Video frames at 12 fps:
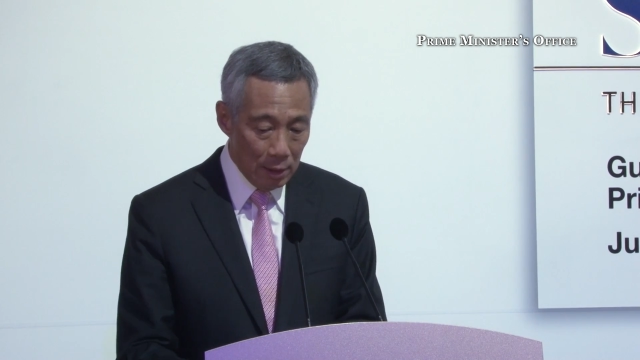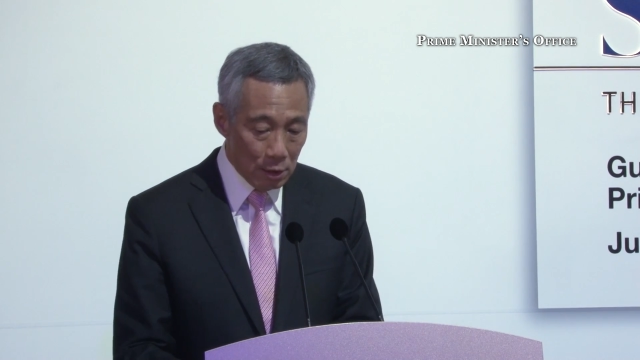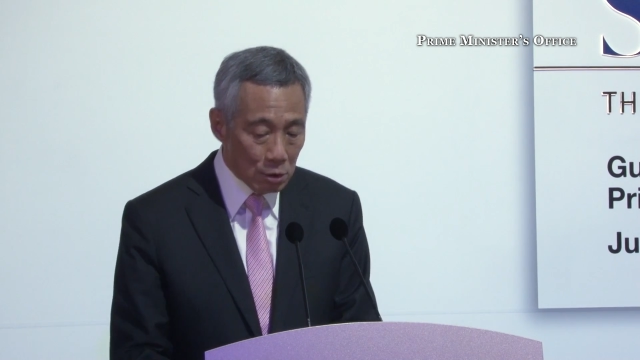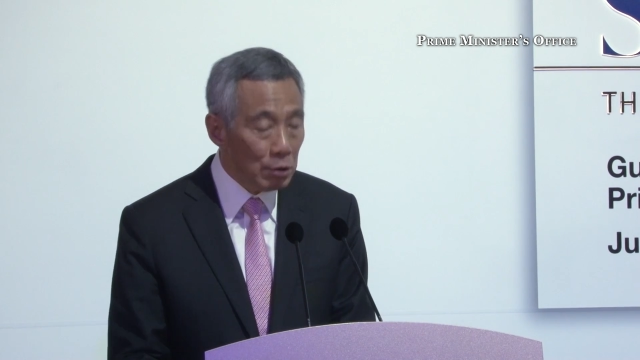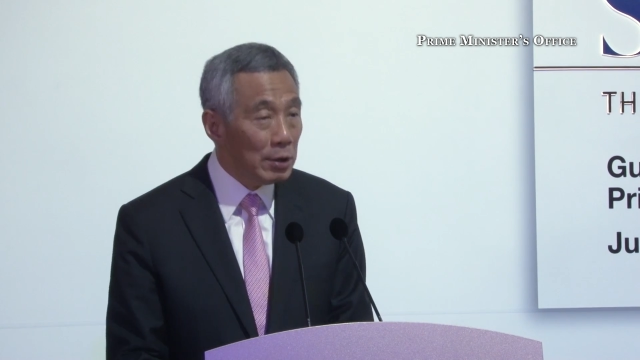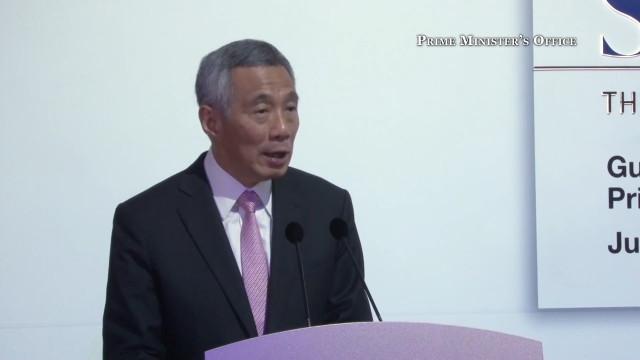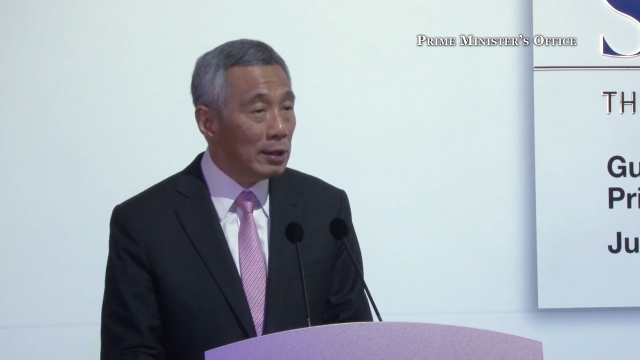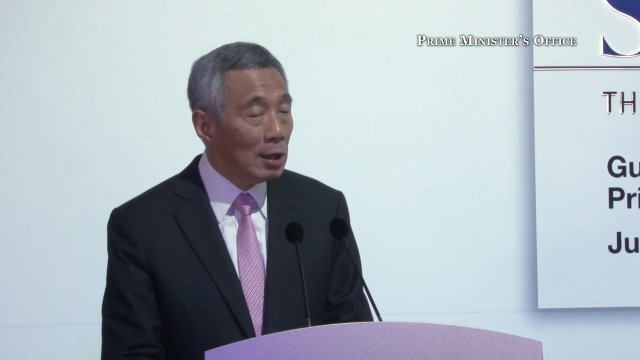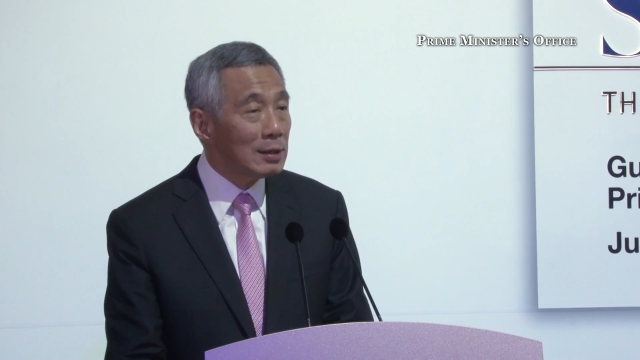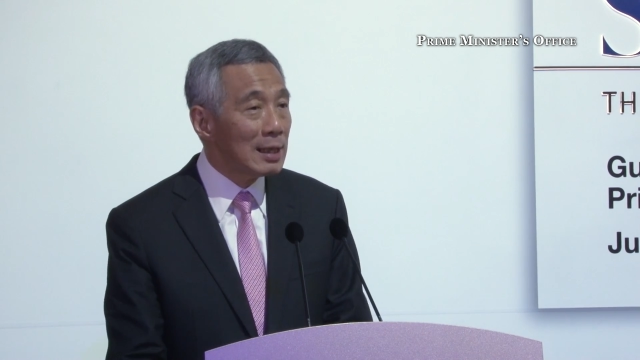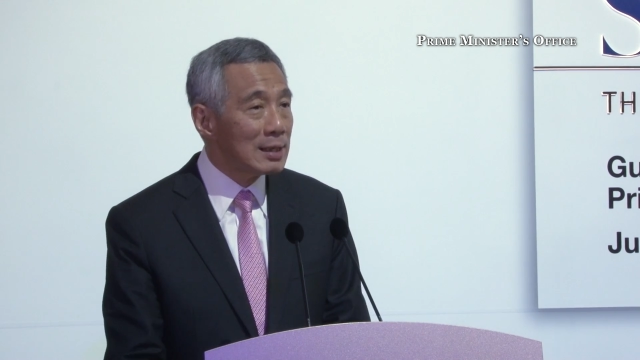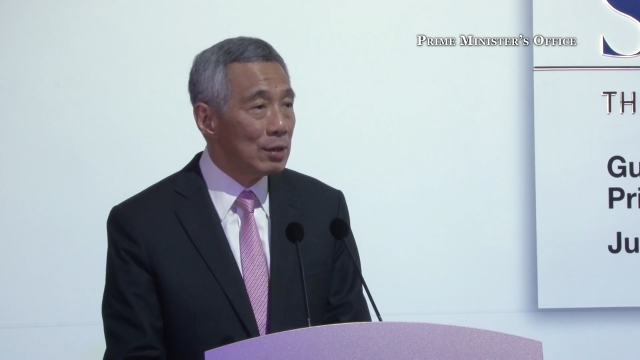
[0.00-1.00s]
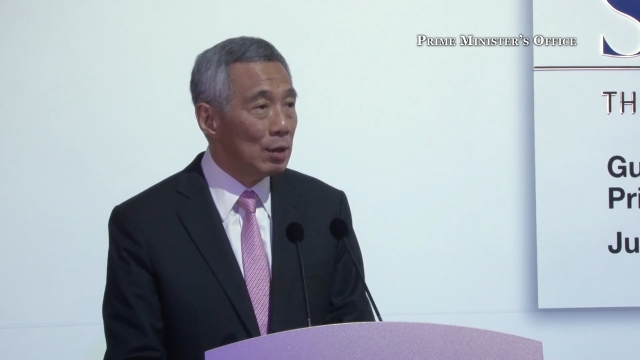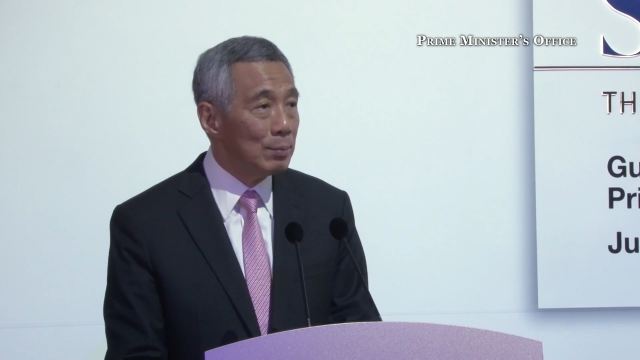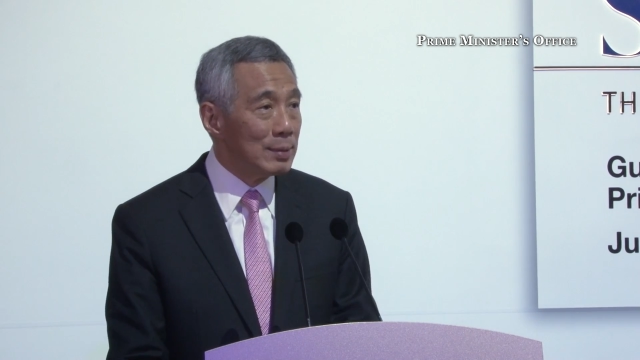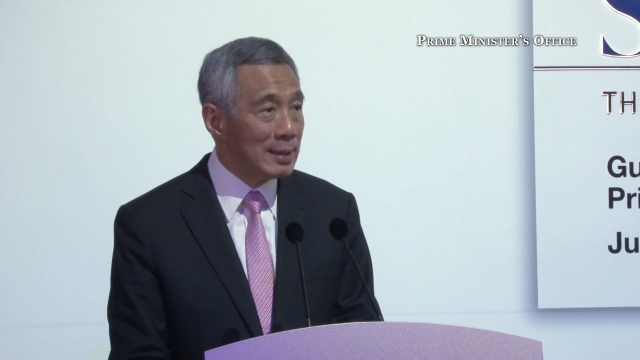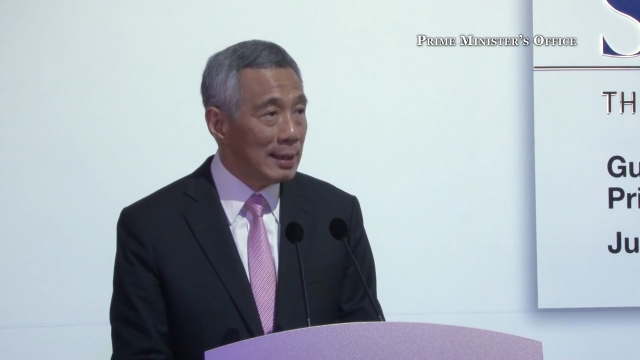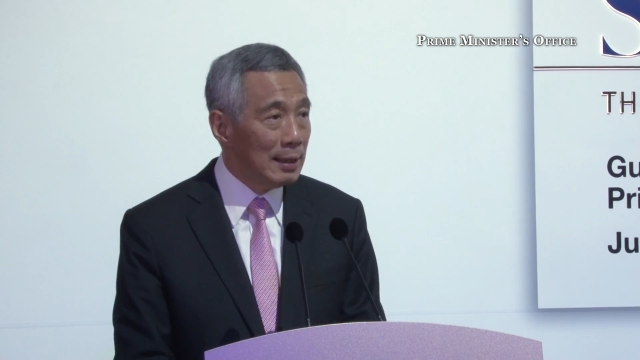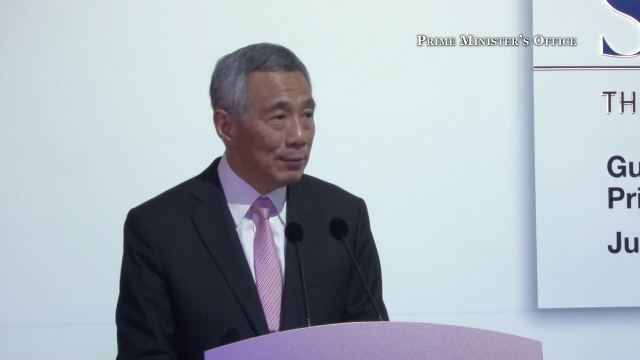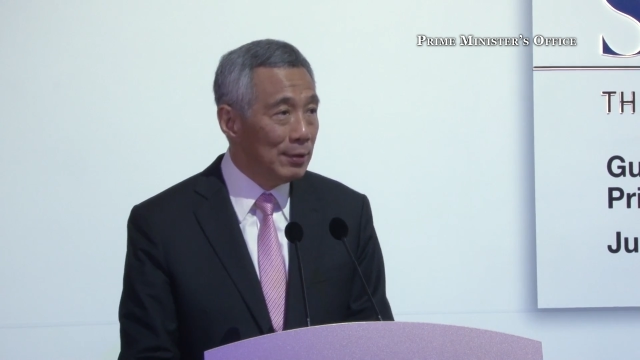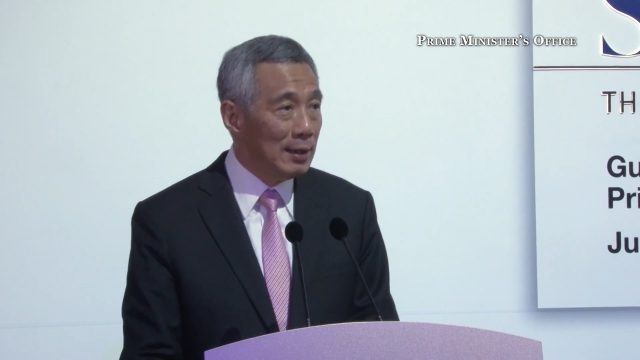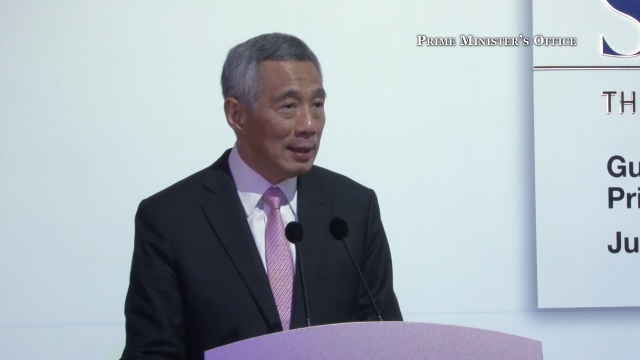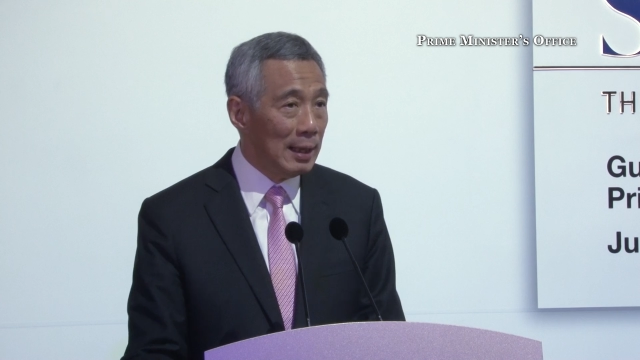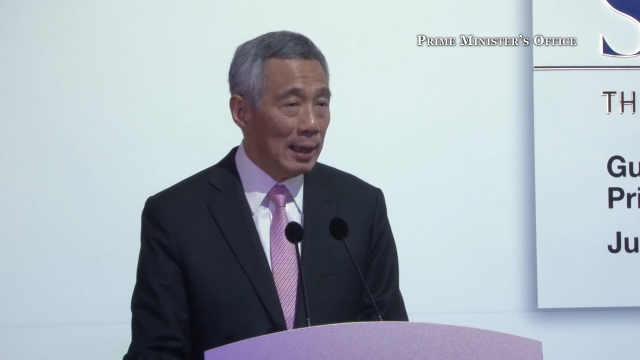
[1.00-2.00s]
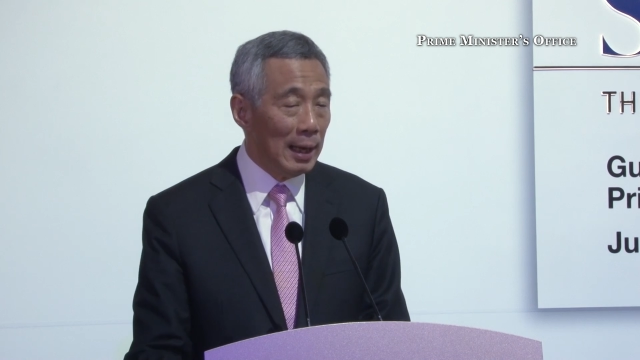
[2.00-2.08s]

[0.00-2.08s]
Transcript: So you're not just an observer